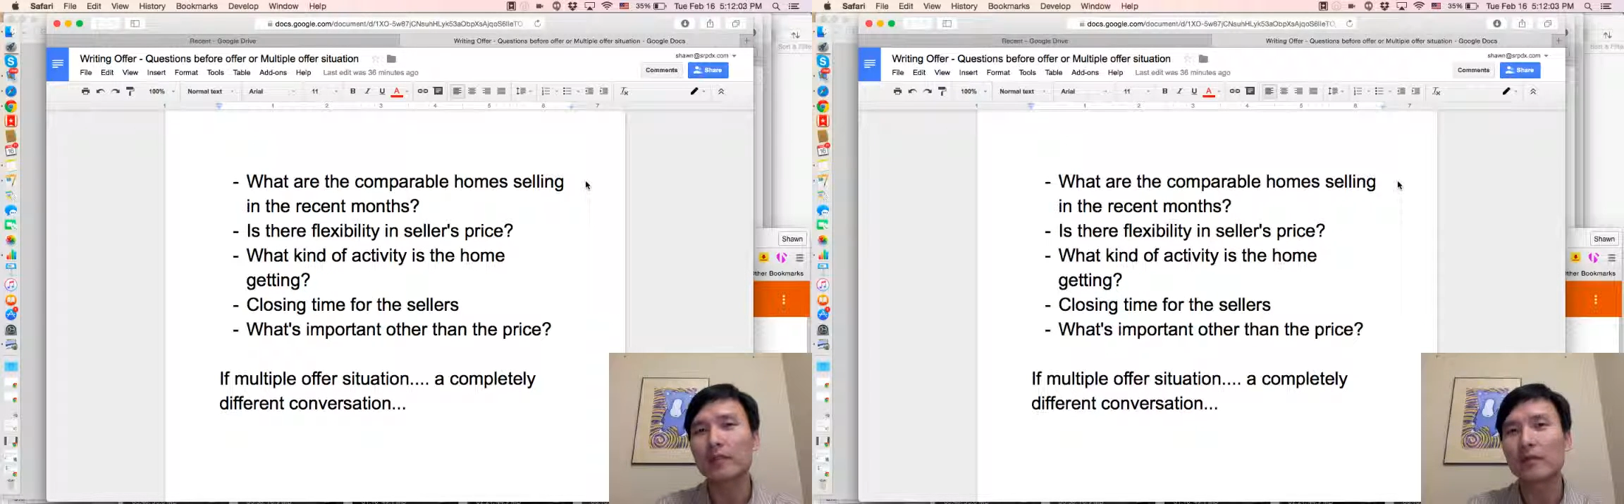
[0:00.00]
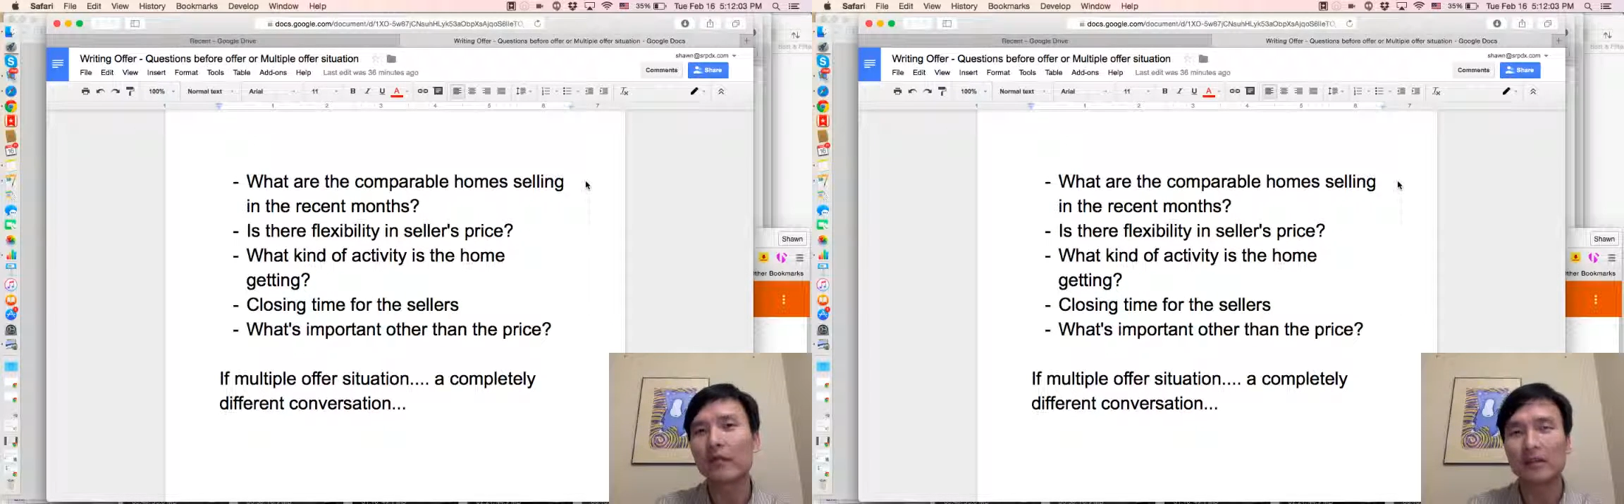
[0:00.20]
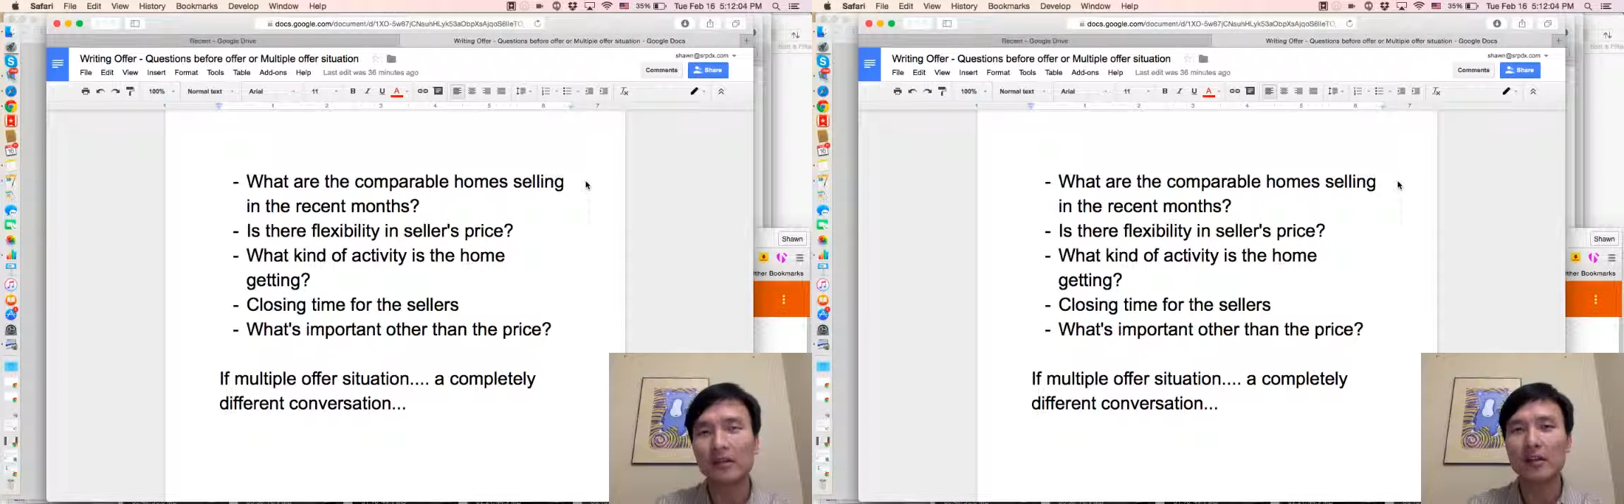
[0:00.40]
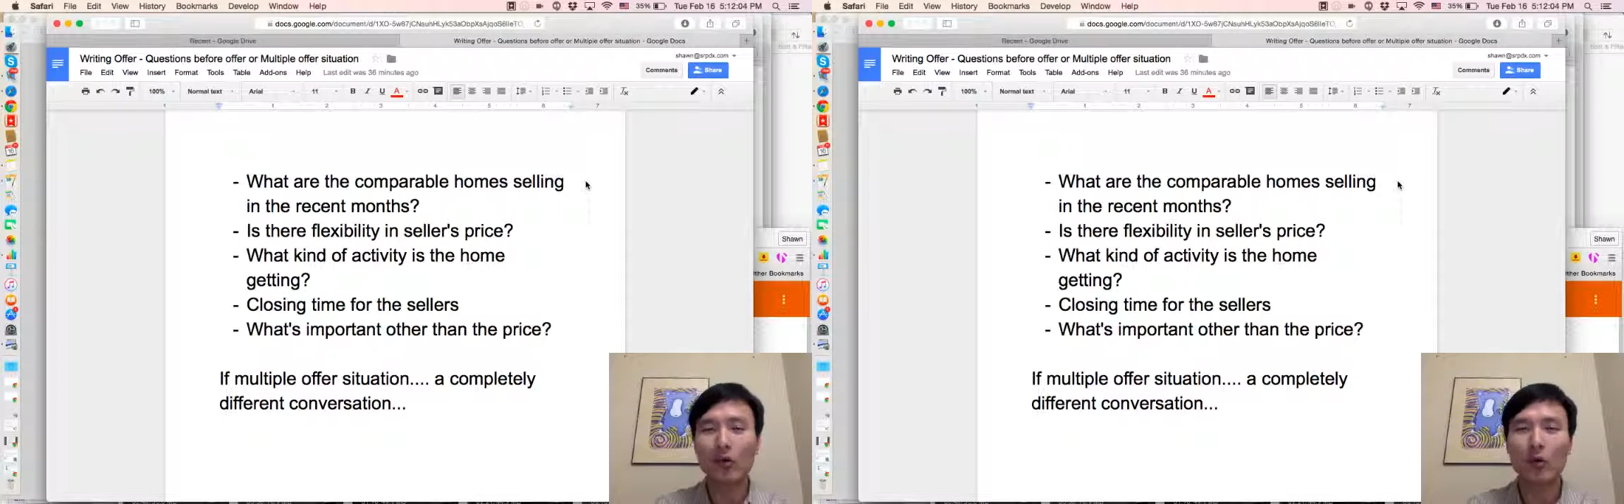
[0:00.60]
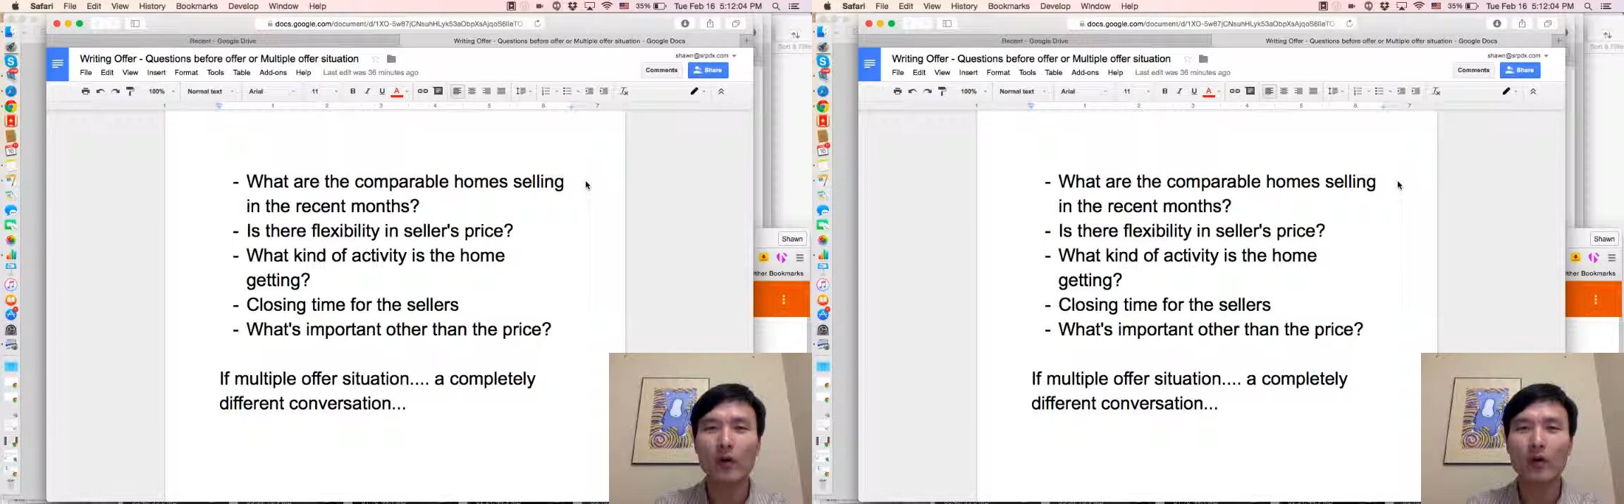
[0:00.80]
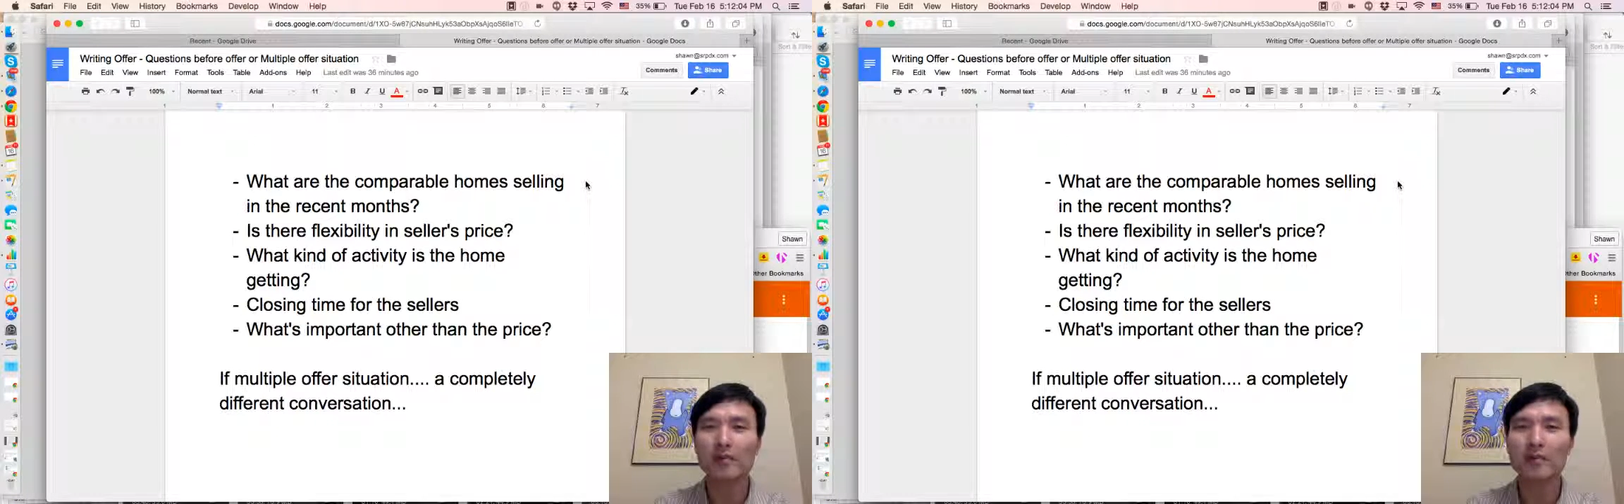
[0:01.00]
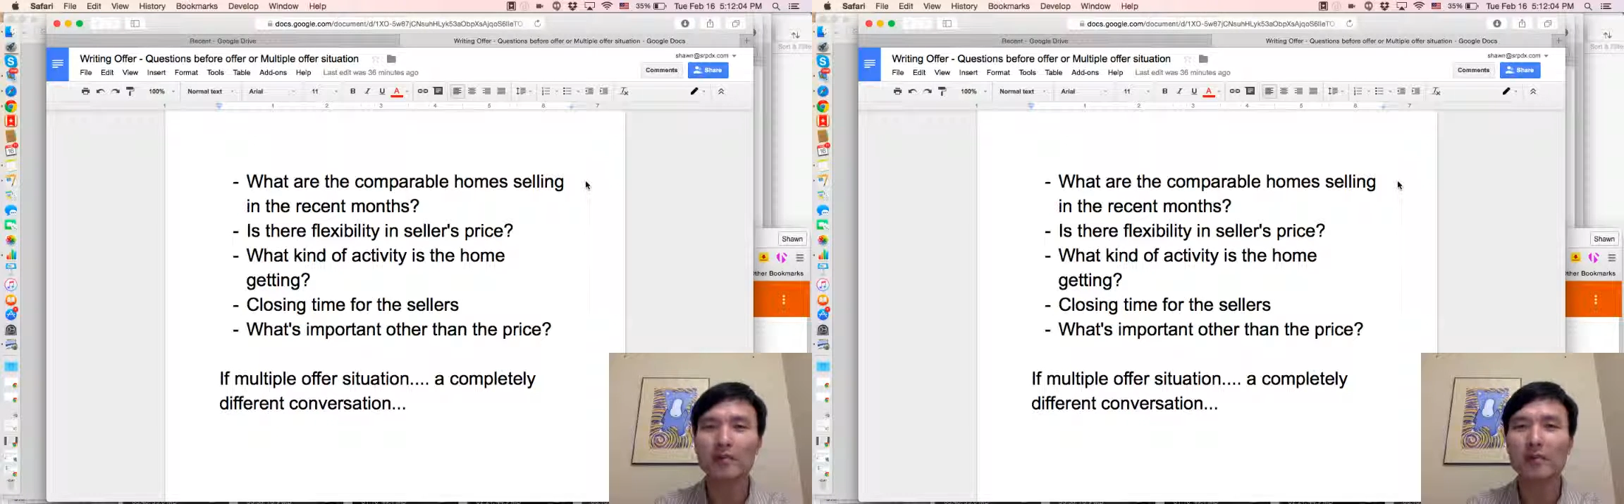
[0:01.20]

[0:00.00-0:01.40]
if you have any questions